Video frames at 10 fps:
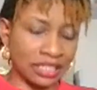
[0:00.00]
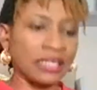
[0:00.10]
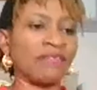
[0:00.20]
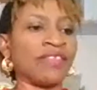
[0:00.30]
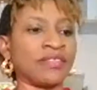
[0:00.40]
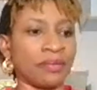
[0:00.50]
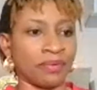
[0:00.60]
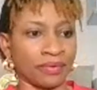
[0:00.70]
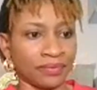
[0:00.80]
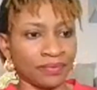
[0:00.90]

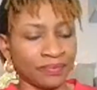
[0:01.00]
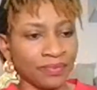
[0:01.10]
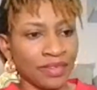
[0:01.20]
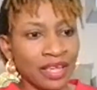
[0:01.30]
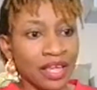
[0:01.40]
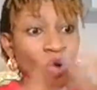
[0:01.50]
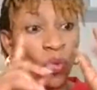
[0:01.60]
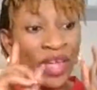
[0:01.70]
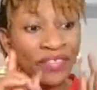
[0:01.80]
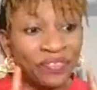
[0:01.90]
inevitable.
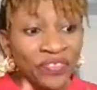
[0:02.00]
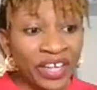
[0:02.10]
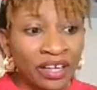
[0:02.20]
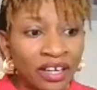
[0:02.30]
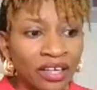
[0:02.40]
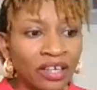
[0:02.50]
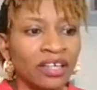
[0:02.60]
We think